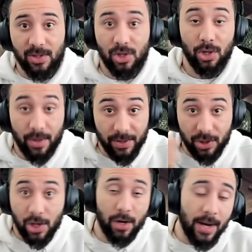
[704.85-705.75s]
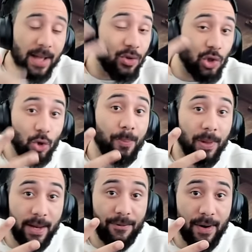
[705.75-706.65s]
So you'll have a Juggernaut, two
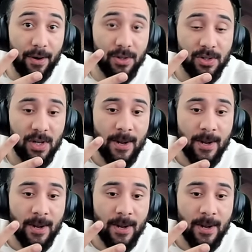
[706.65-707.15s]
Plague Ferals,